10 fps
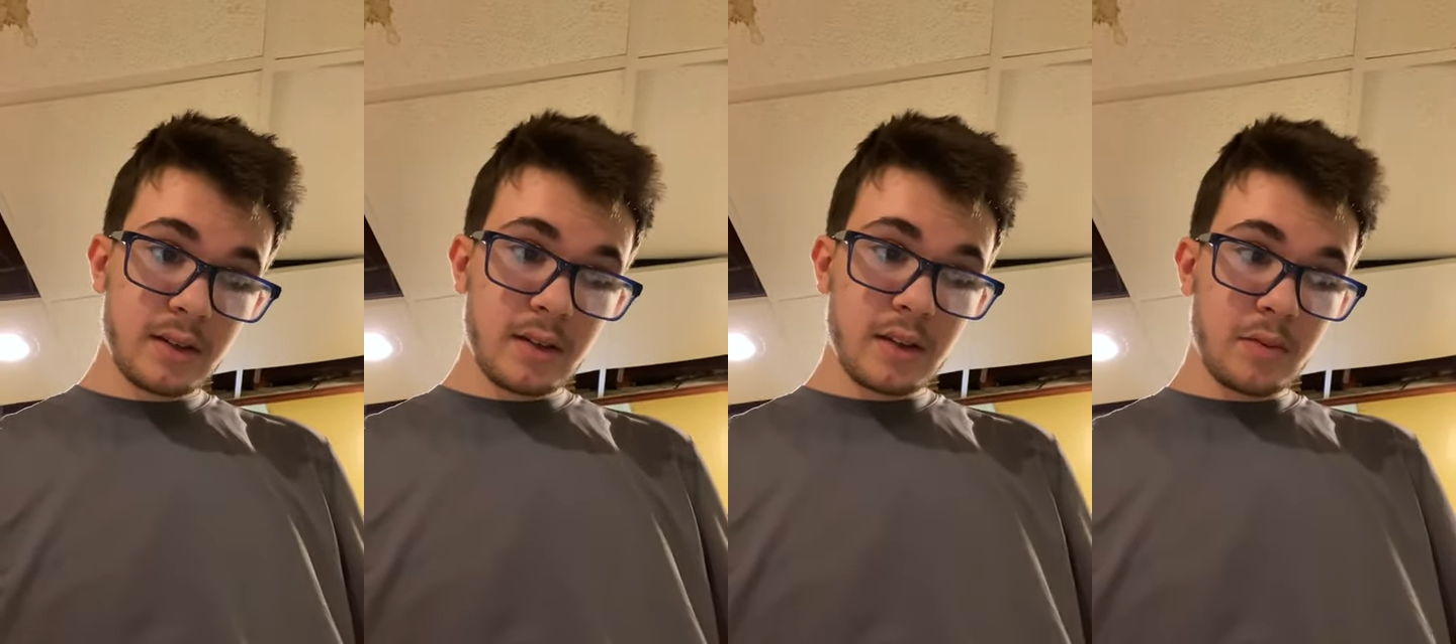
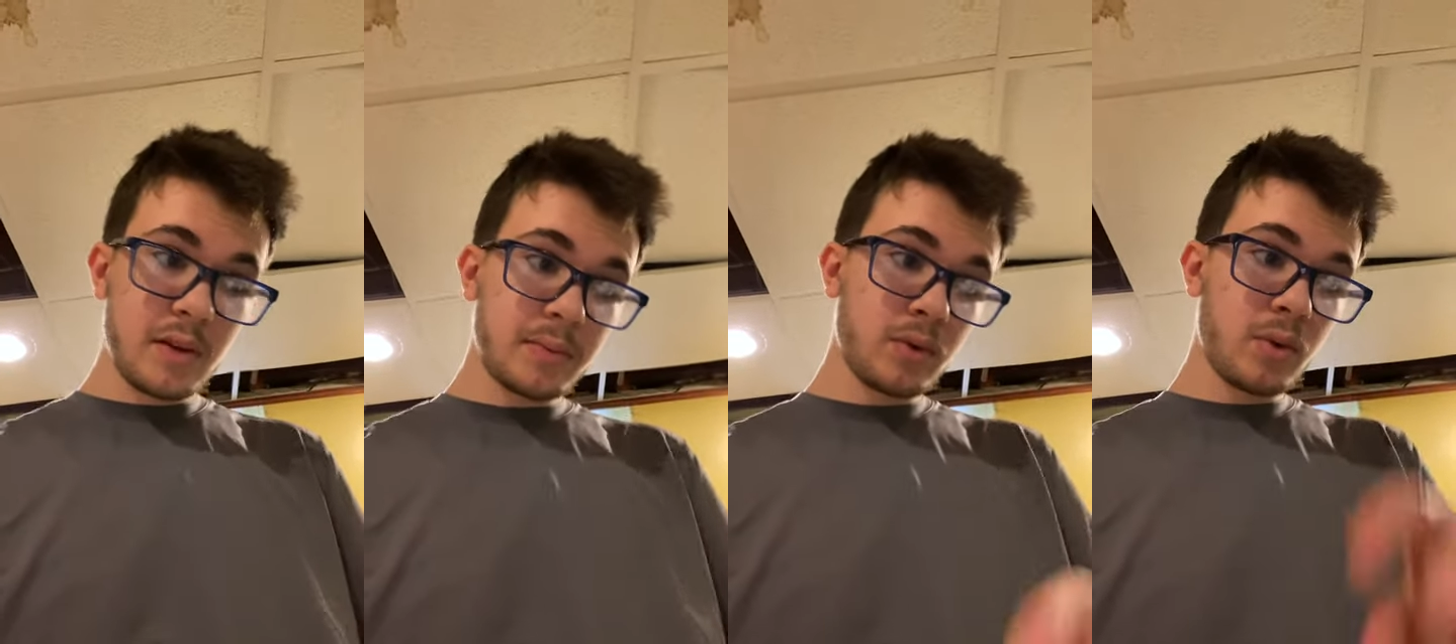and the
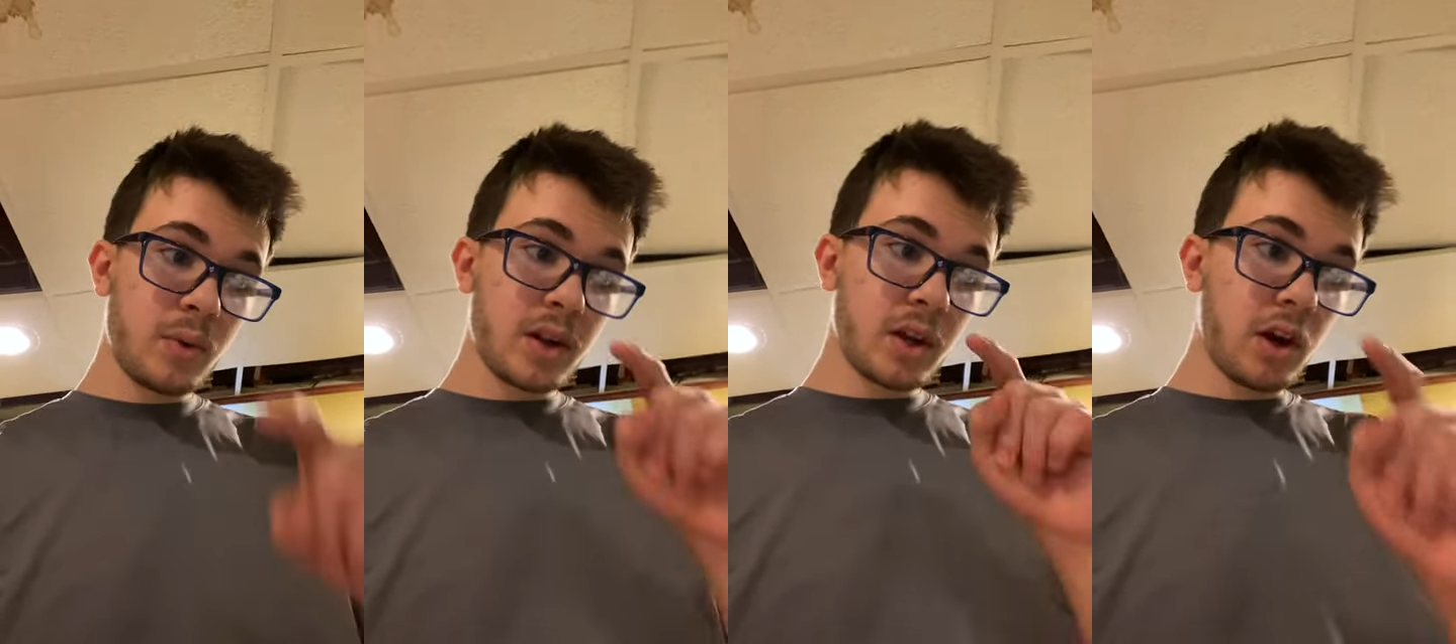people who want
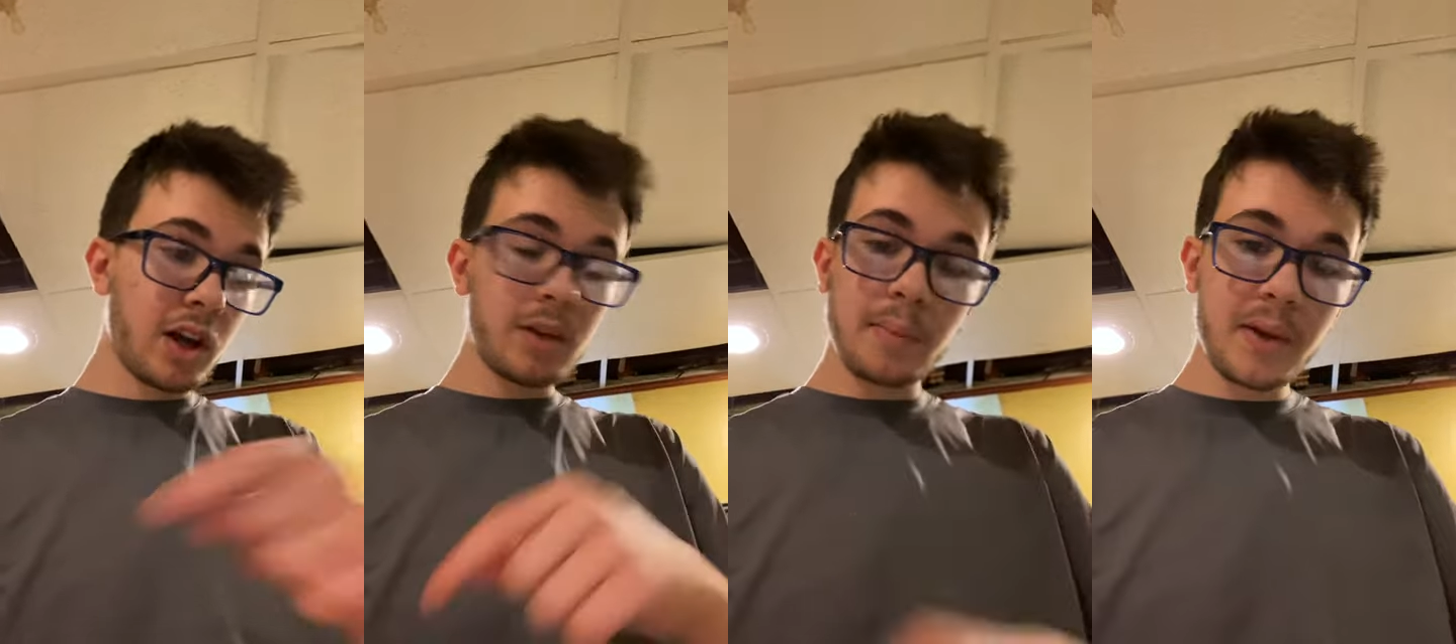to call
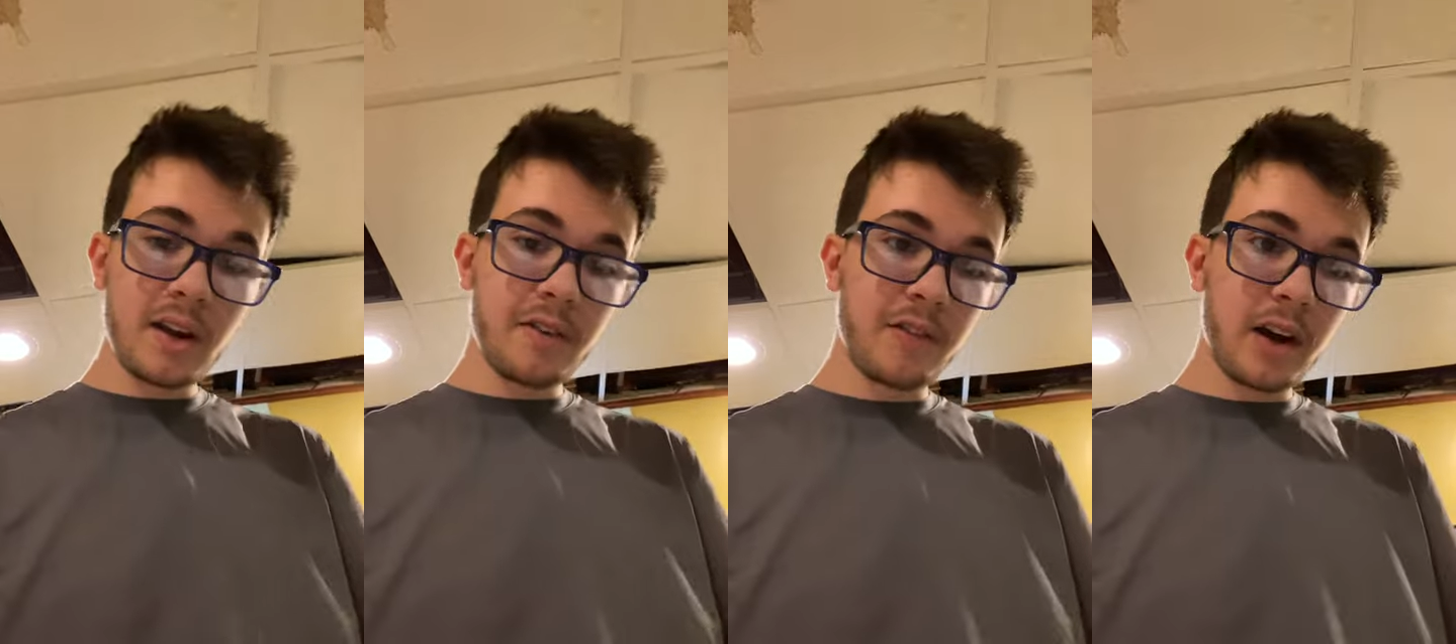him a
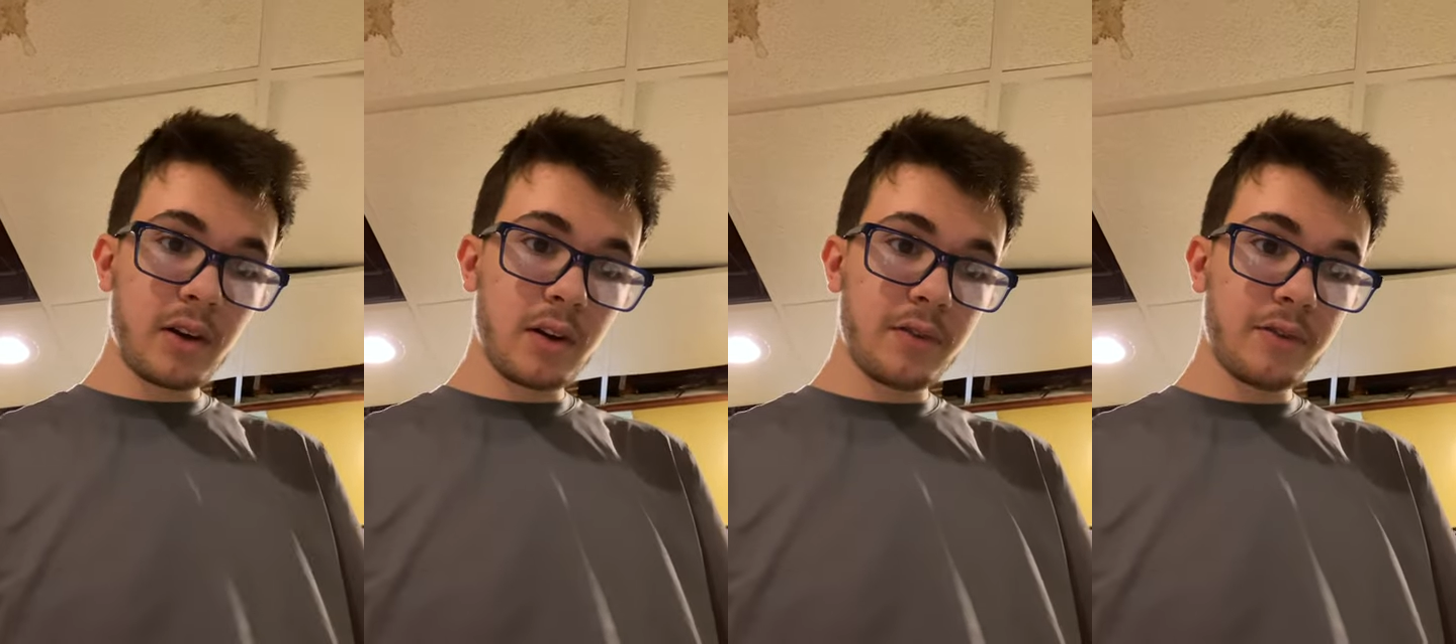pedophile
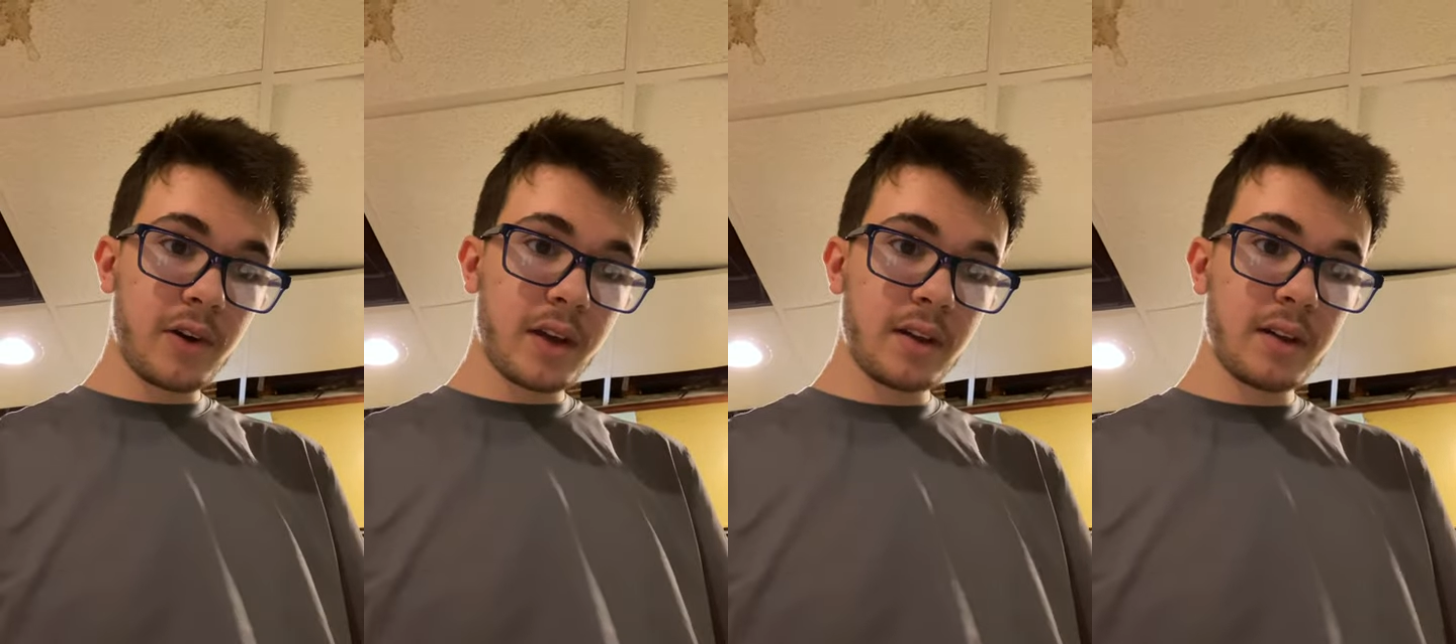all
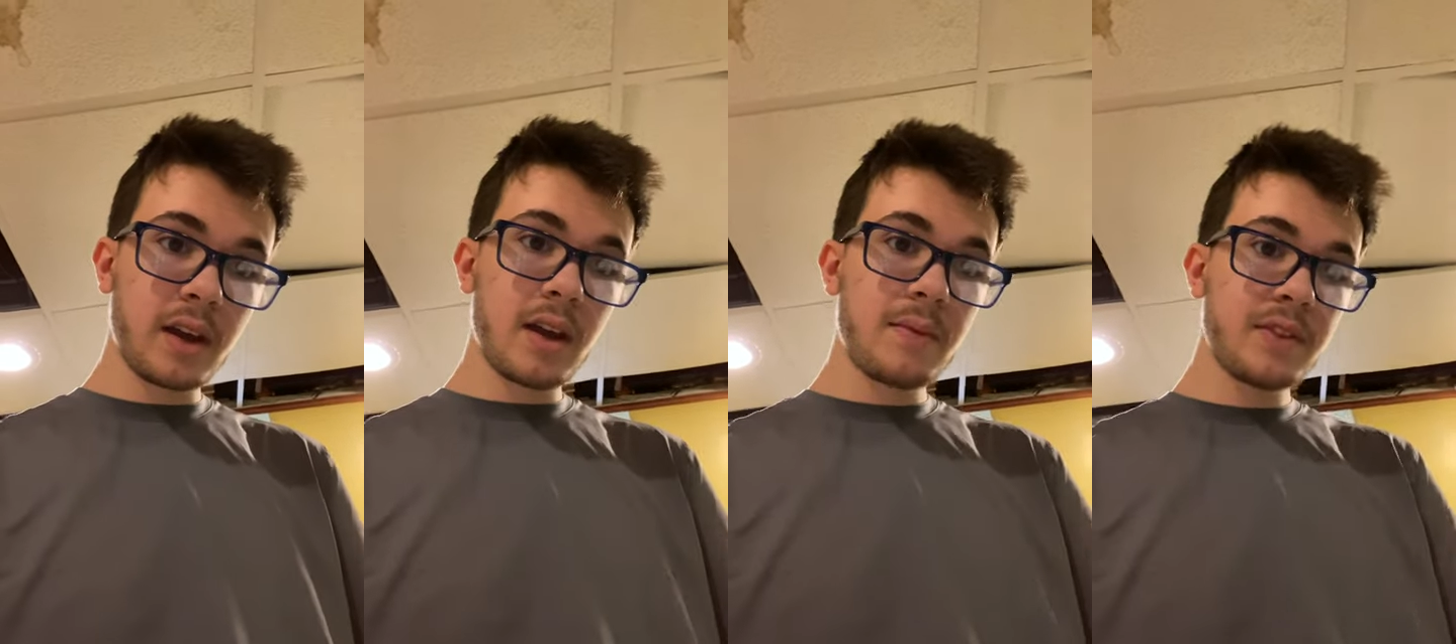freaking
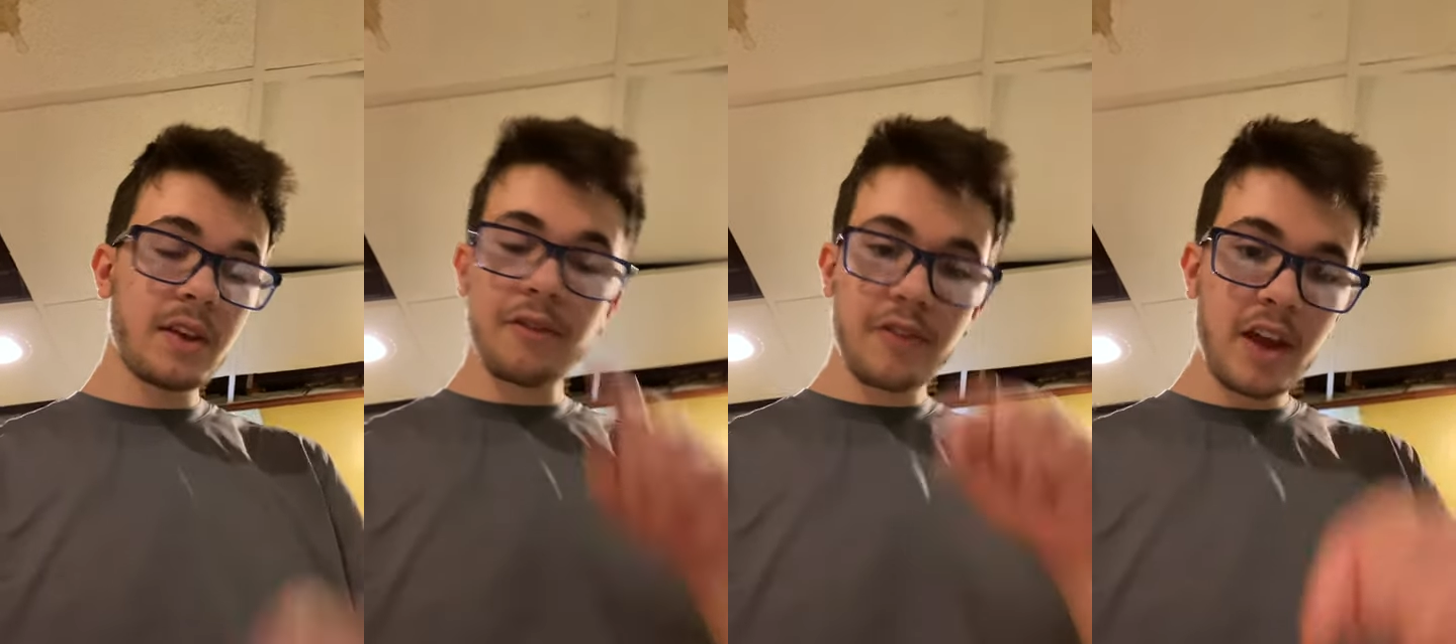day,
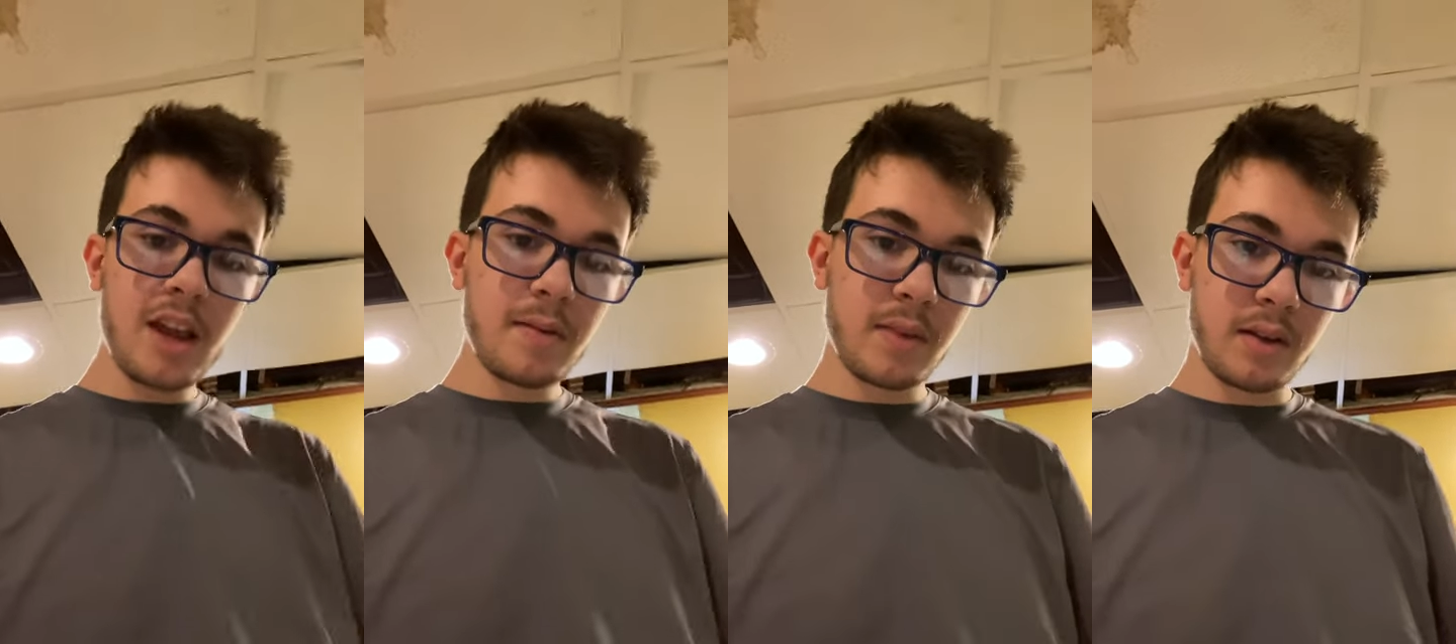
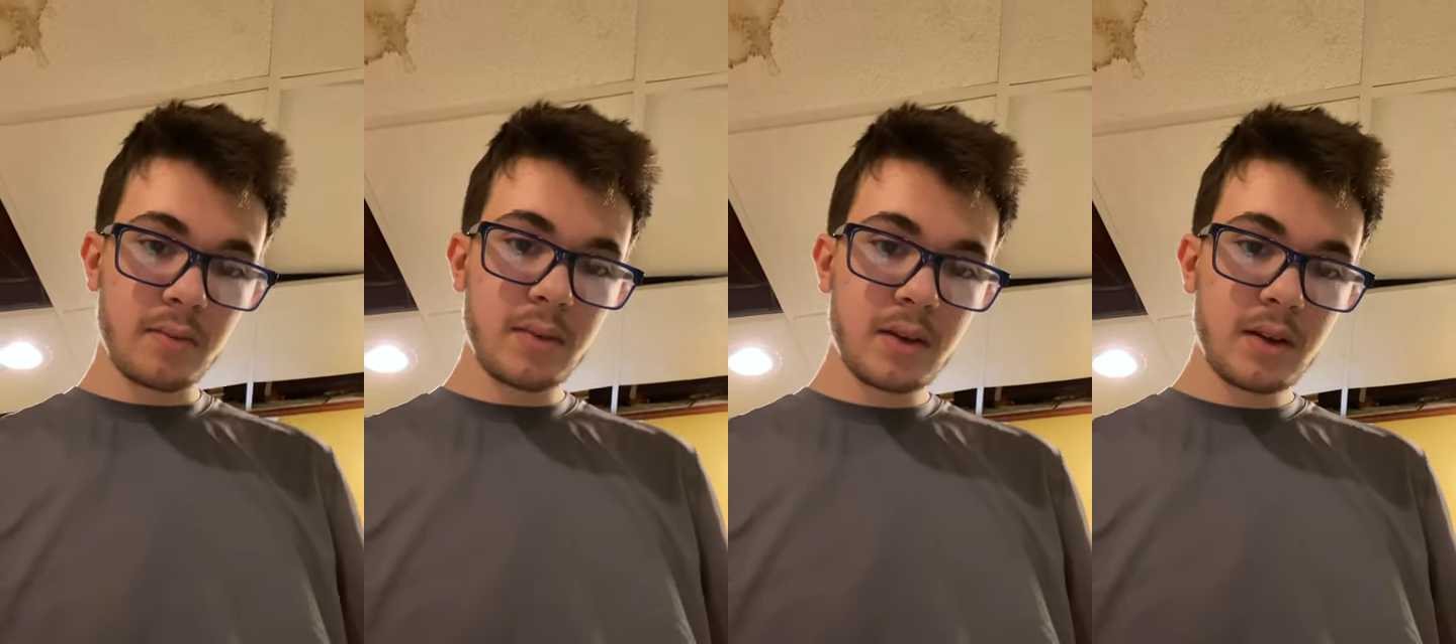defame him,